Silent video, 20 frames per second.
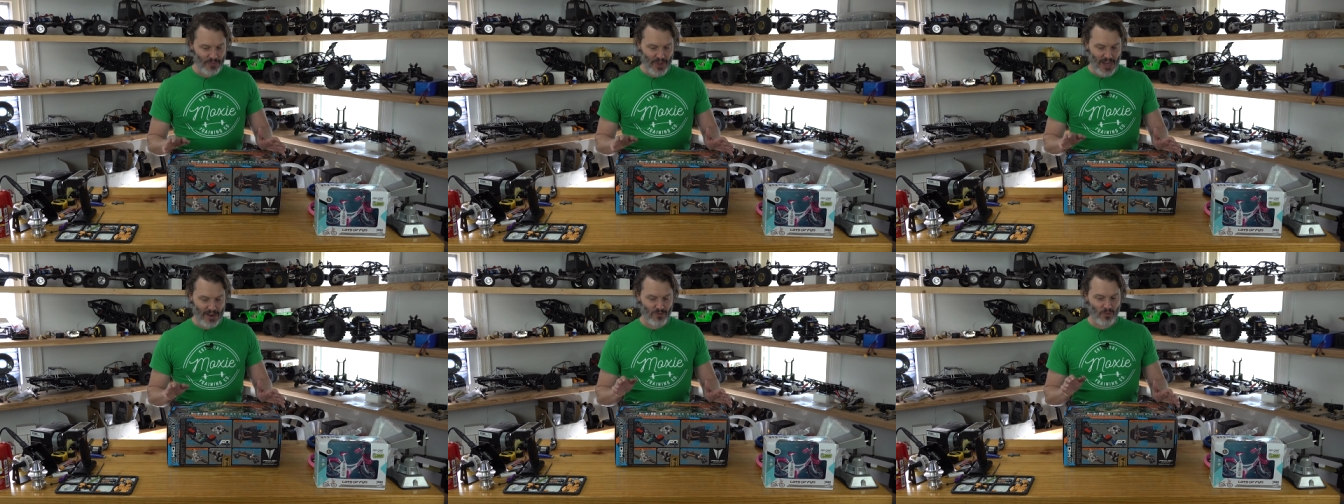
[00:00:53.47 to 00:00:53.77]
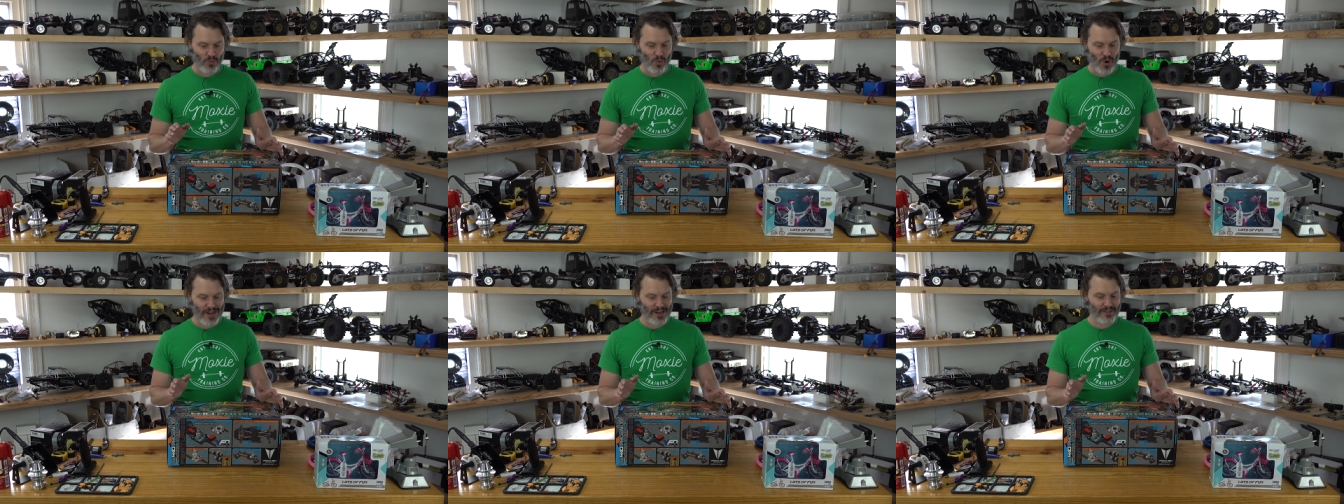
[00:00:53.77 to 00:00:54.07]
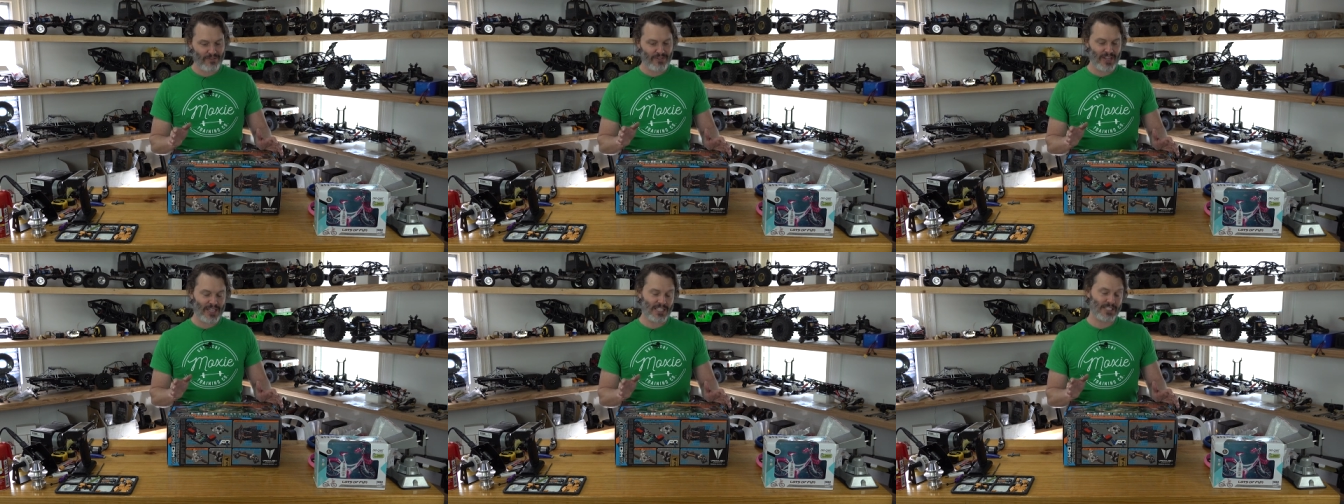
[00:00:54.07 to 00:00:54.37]
I've
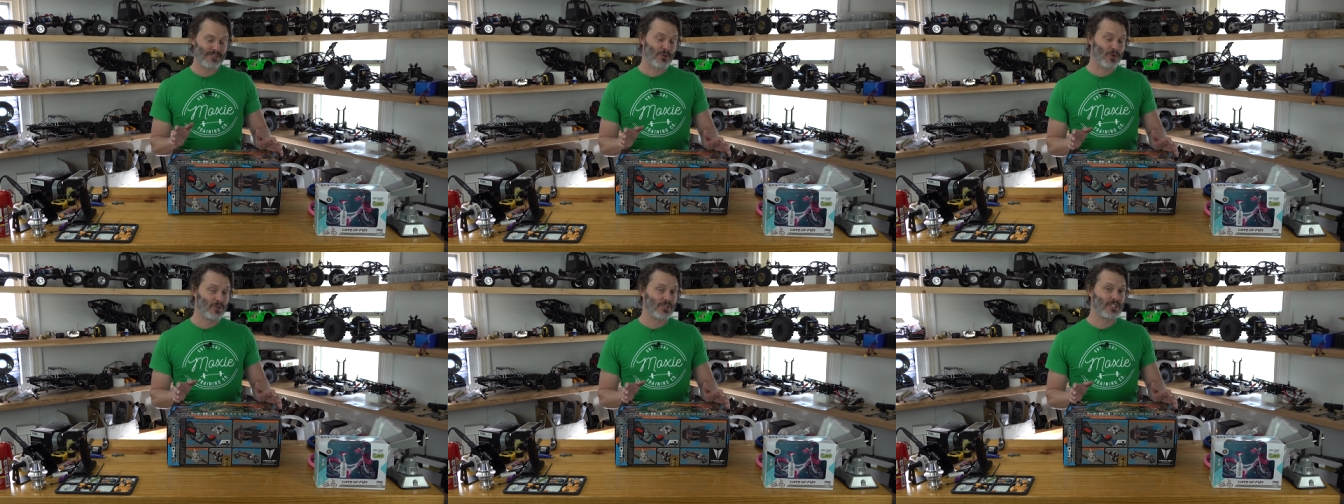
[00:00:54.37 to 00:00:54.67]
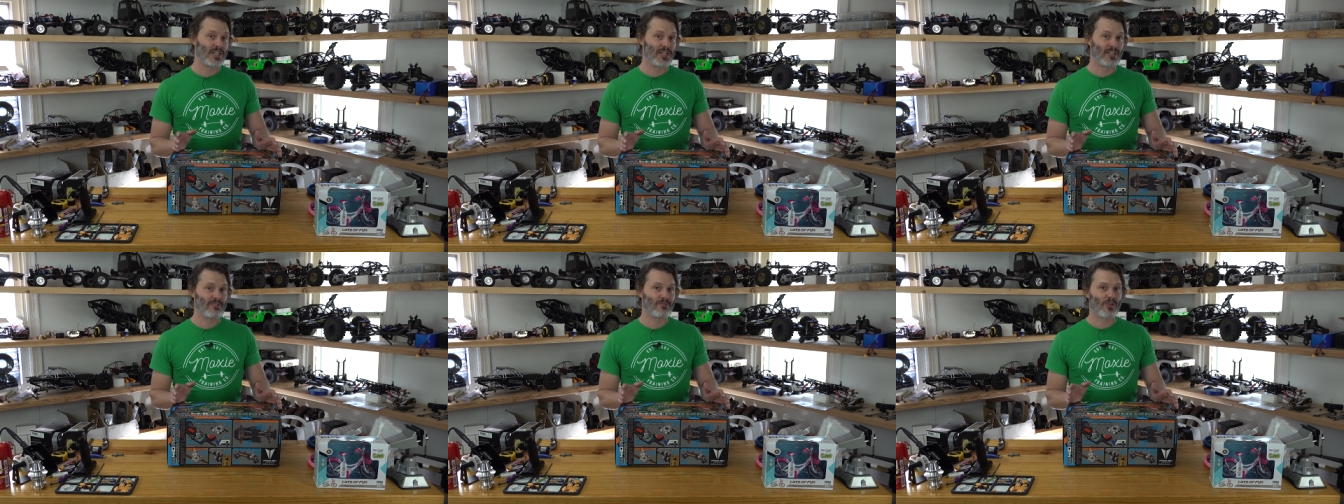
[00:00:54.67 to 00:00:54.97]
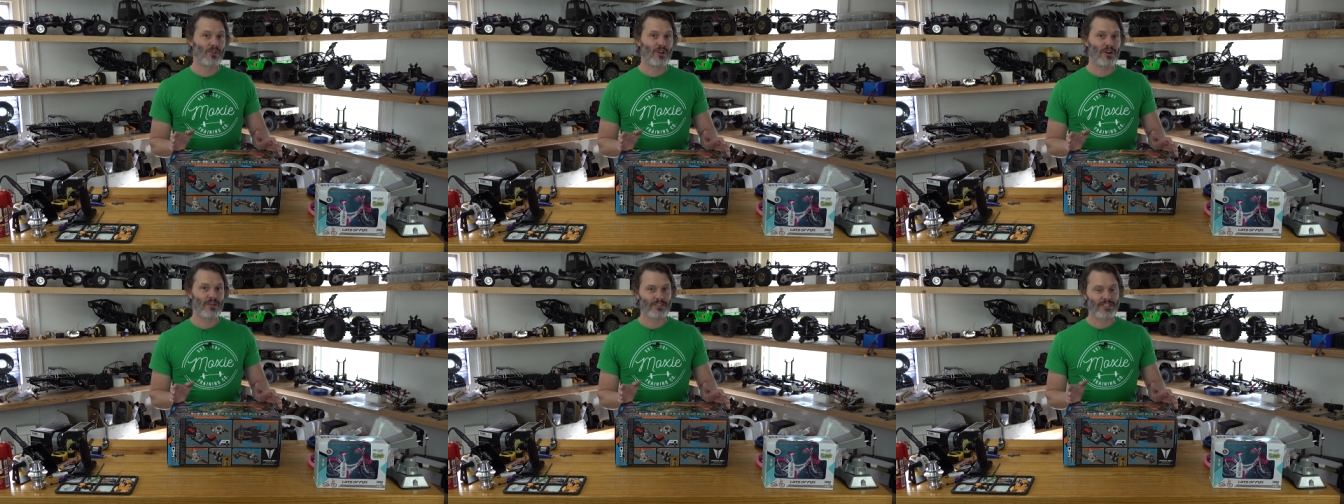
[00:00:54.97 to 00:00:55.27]
wanted a VS410
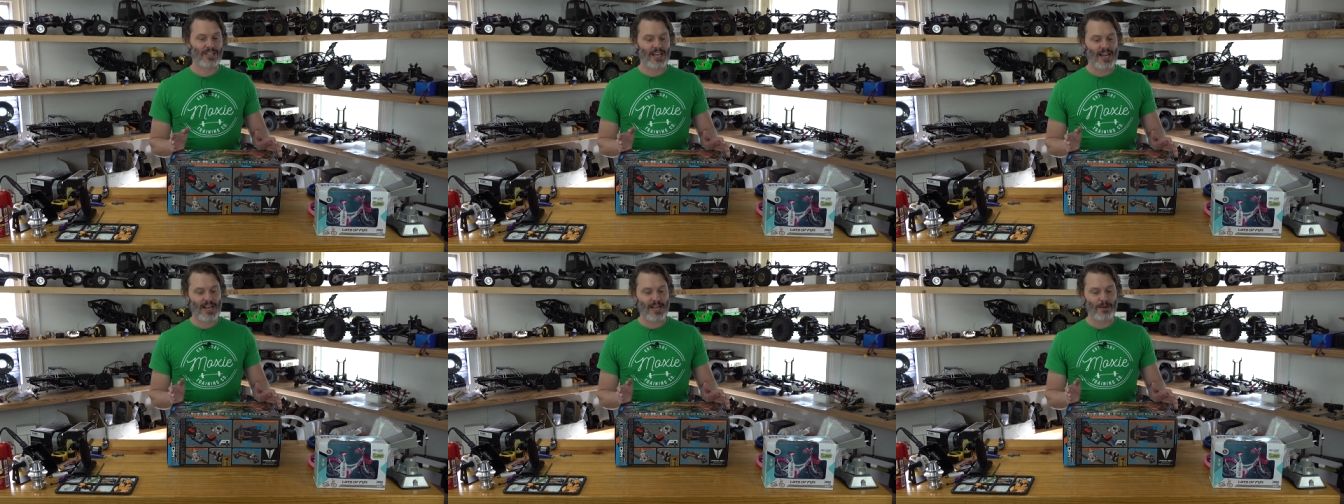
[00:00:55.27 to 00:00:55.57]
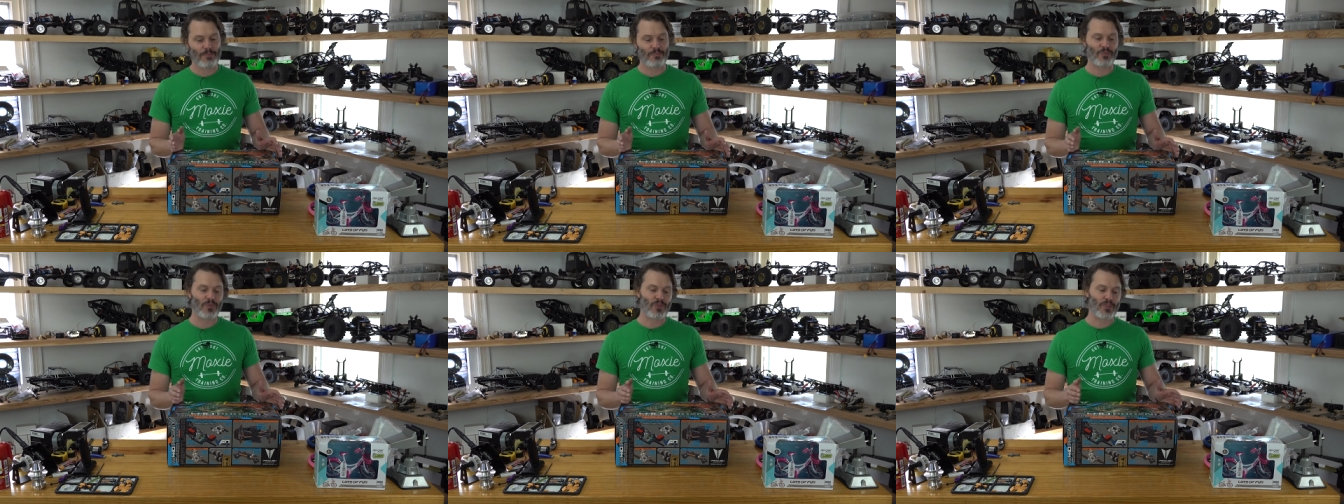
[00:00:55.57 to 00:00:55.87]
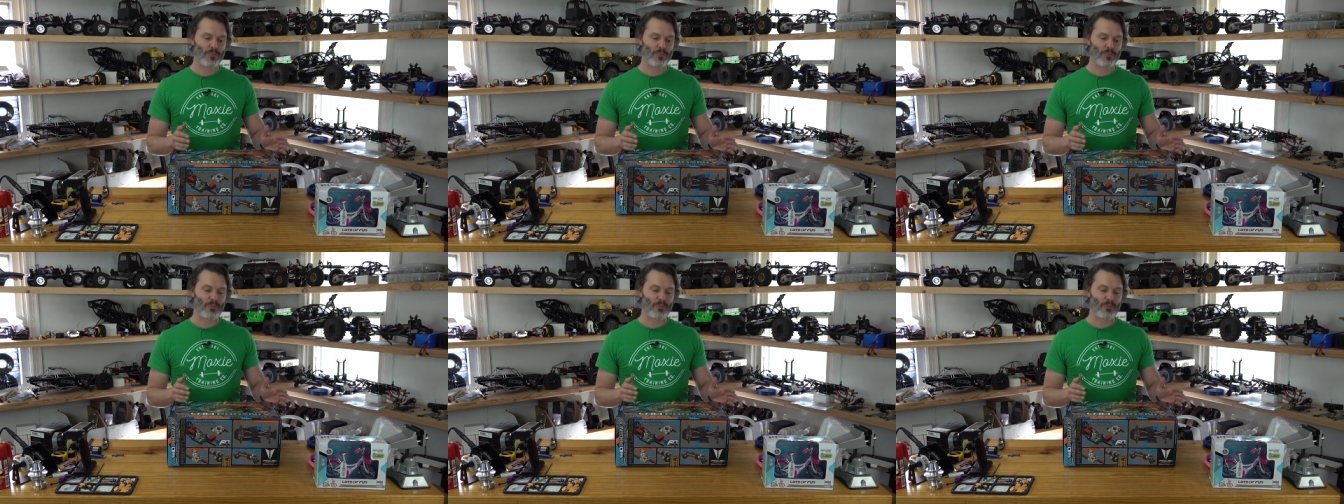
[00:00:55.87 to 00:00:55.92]
for a long time.